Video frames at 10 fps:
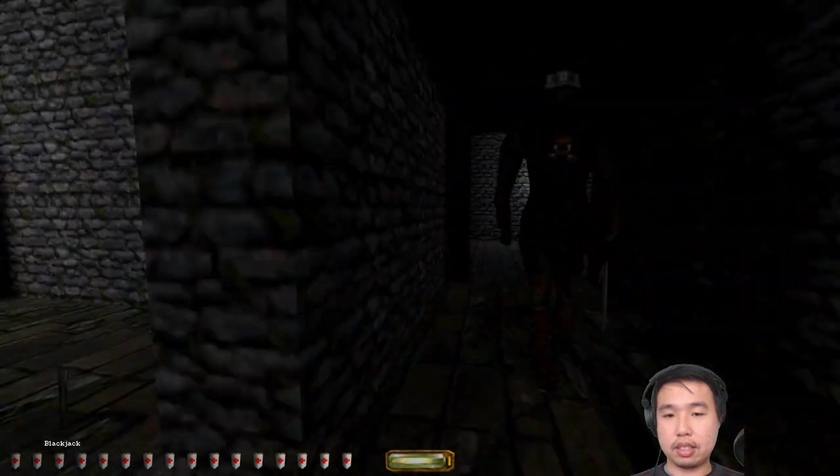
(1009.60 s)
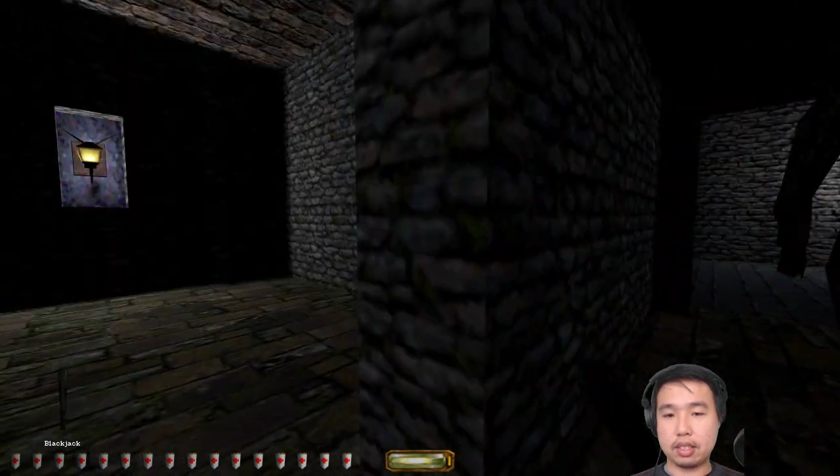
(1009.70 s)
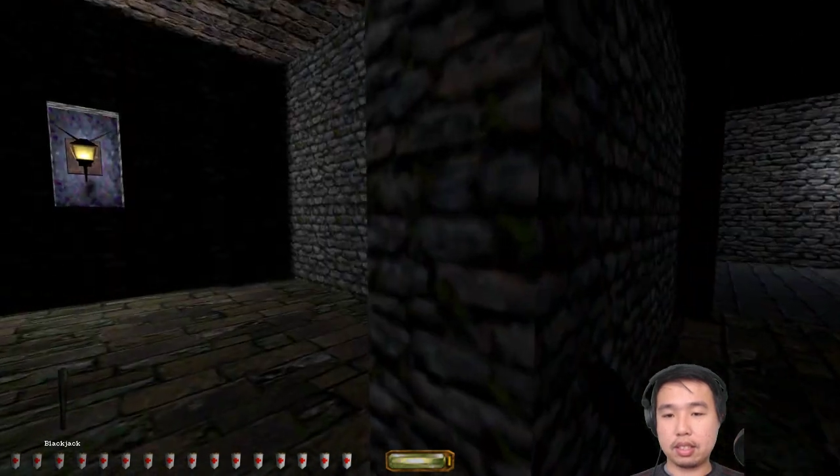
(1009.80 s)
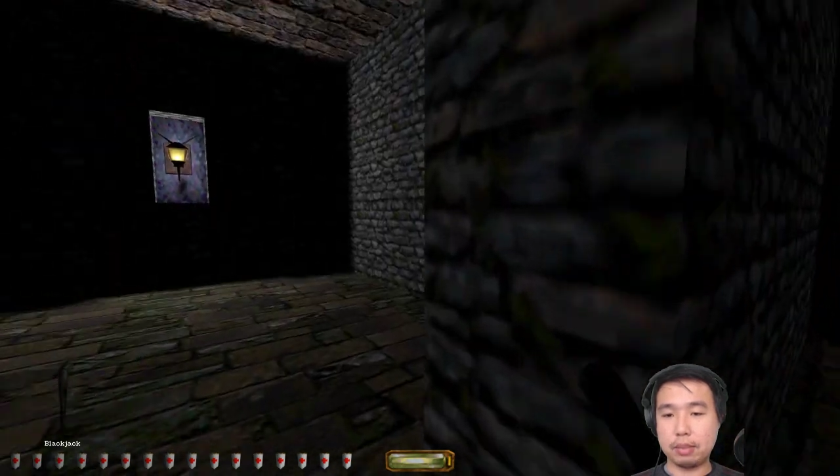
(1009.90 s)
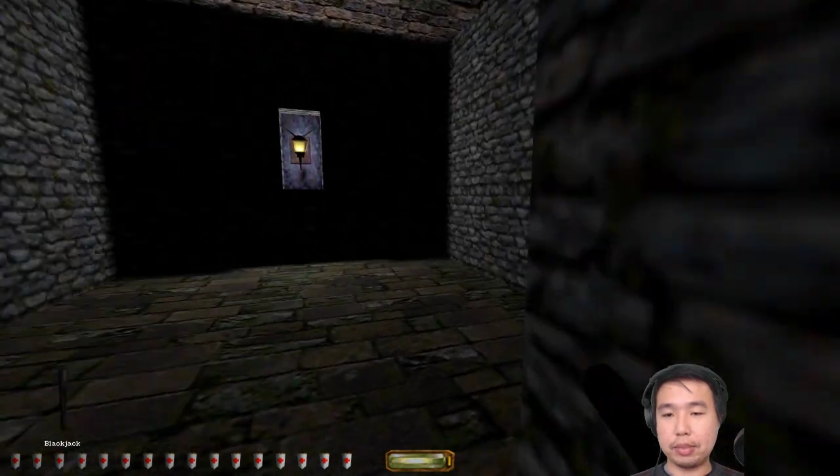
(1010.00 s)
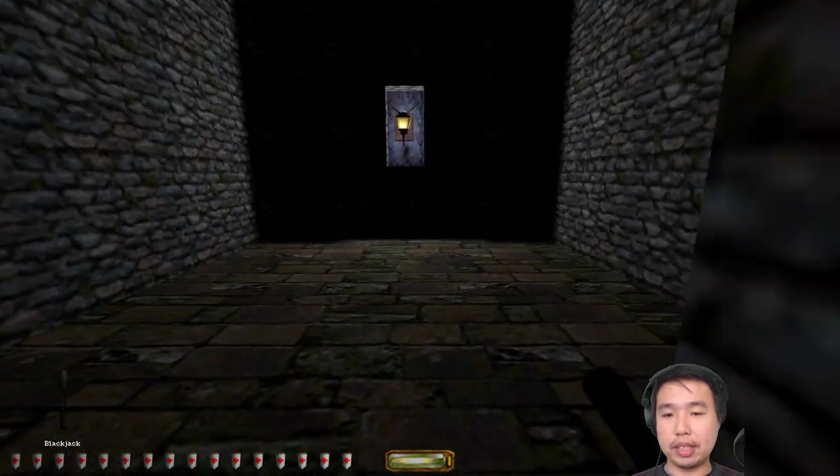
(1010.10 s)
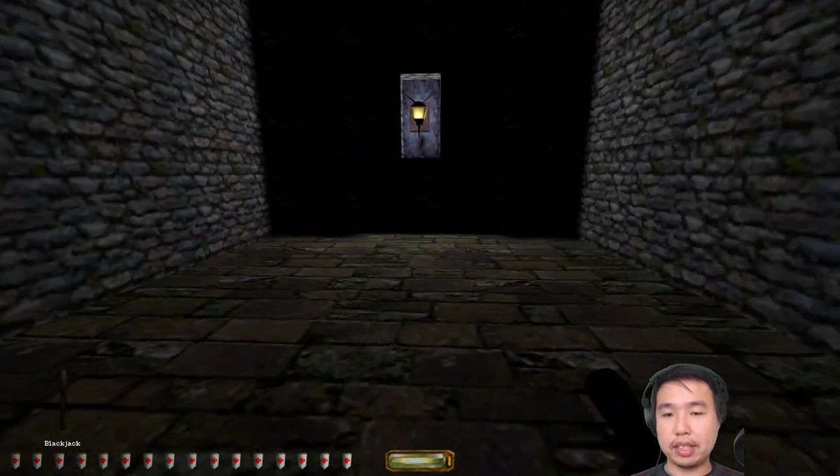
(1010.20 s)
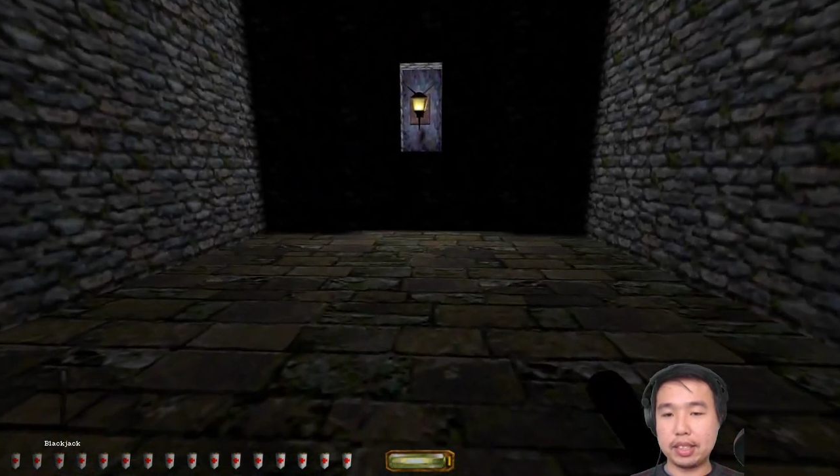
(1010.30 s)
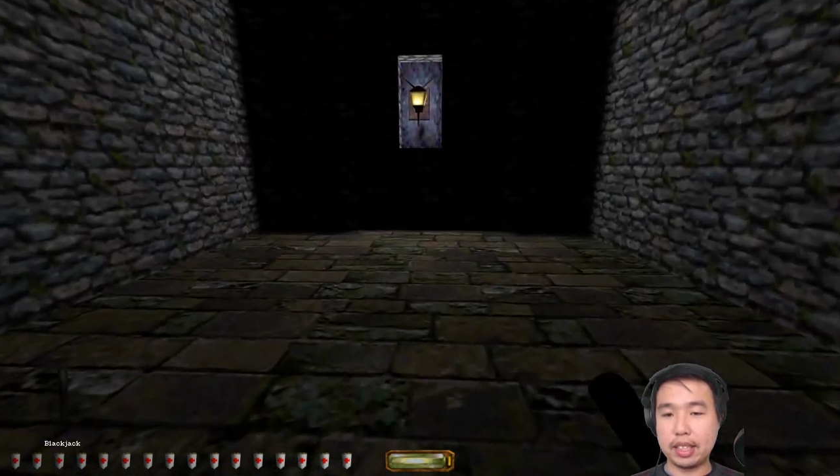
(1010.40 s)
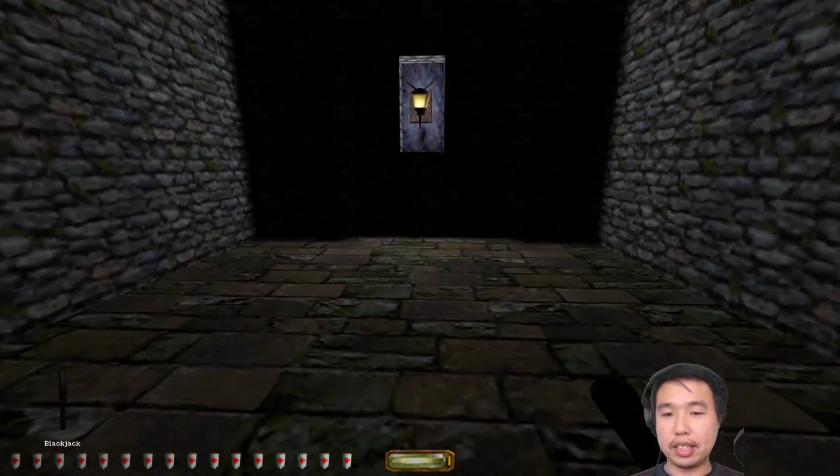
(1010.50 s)
So I'm gonna
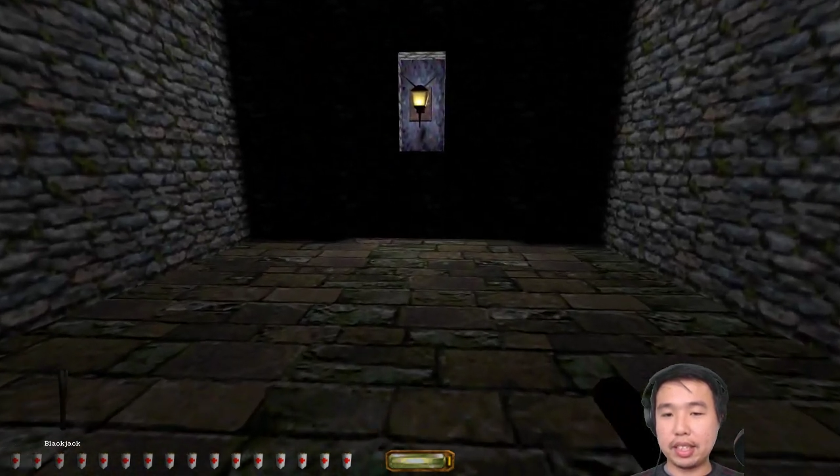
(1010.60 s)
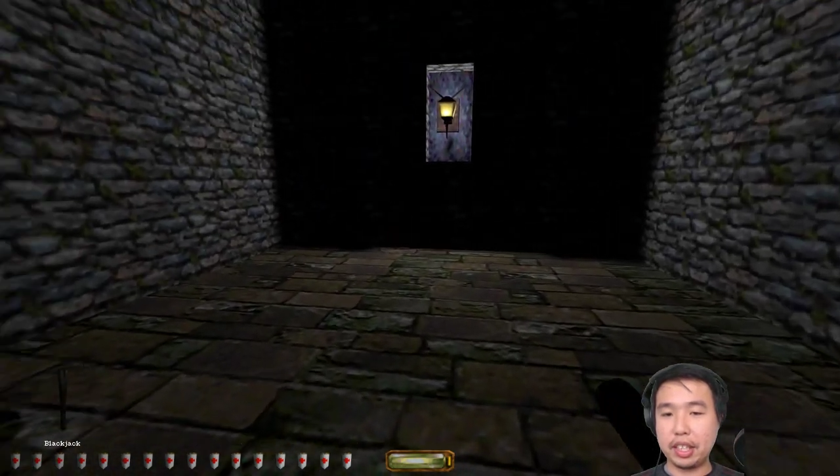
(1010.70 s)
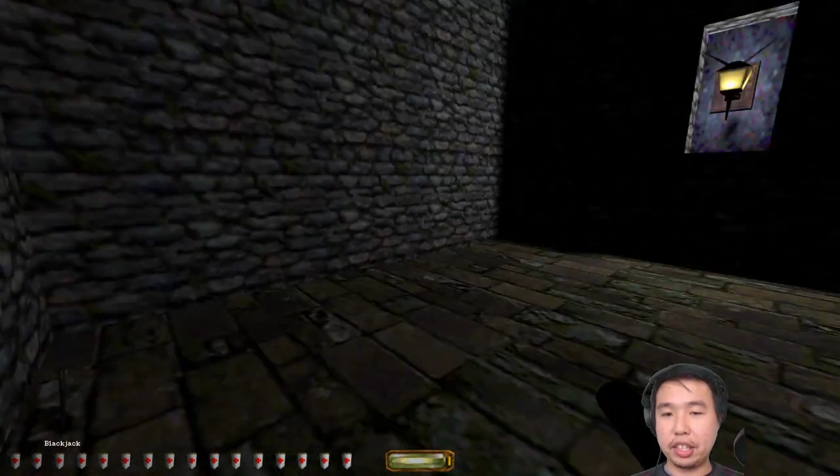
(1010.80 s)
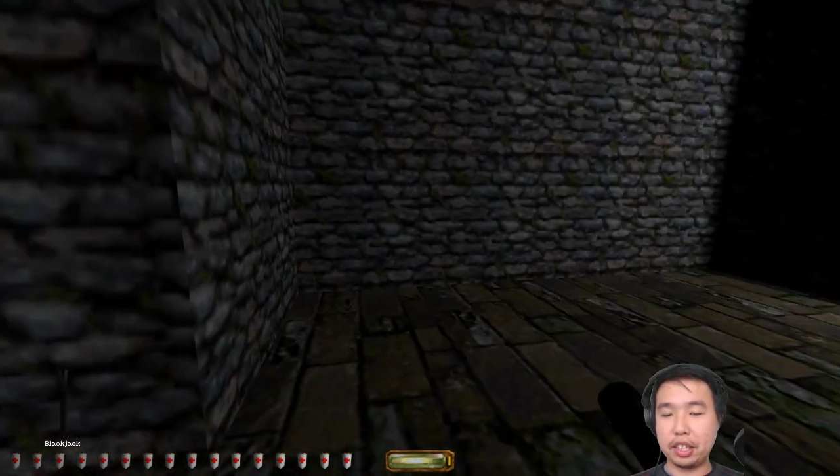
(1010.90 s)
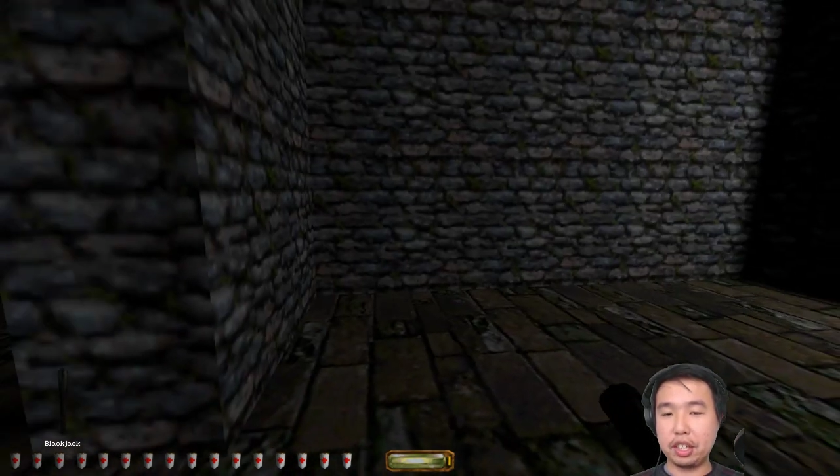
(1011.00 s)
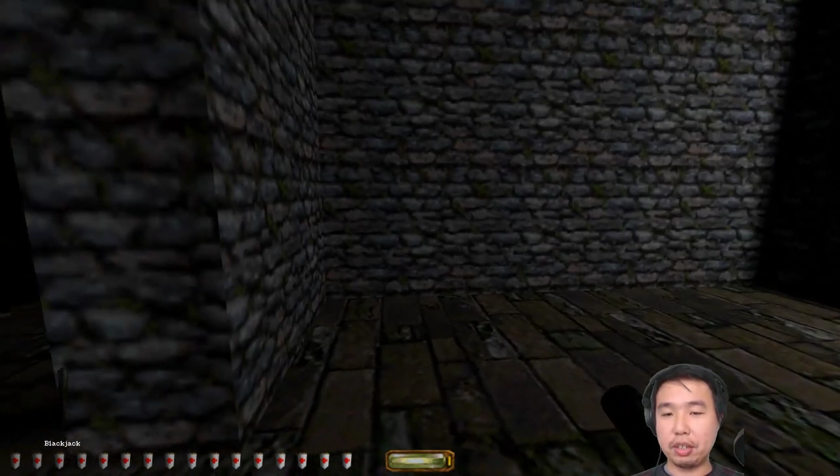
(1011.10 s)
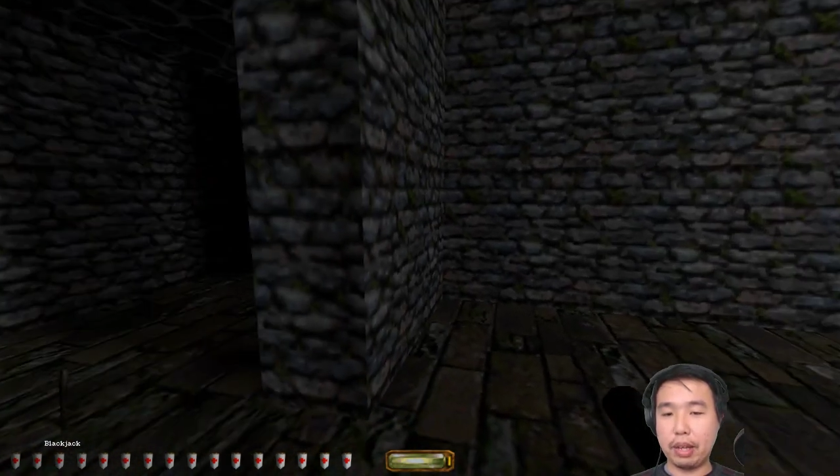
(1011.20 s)
duck in here and